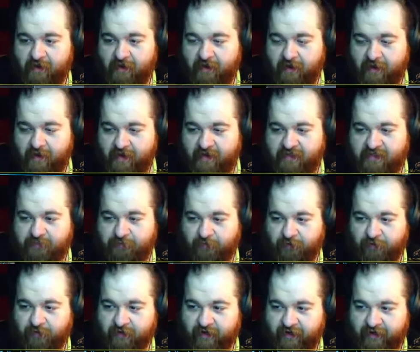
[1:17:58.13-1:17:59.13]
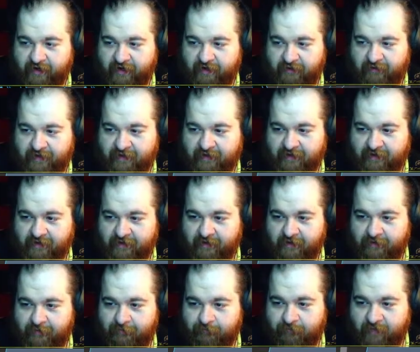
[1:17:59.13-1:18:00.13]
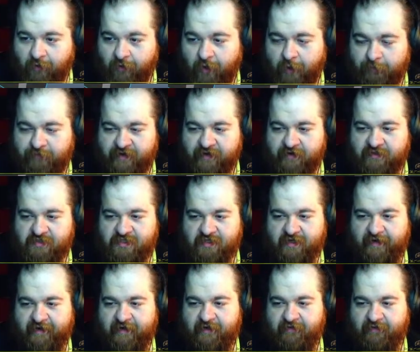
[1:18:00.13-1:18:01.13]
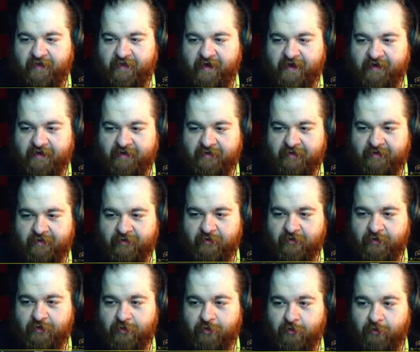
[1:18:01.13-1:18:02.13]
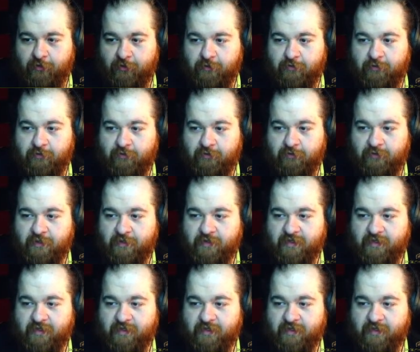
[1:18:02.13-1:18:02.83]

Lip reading: explore, right? Like, I want players to kind of like look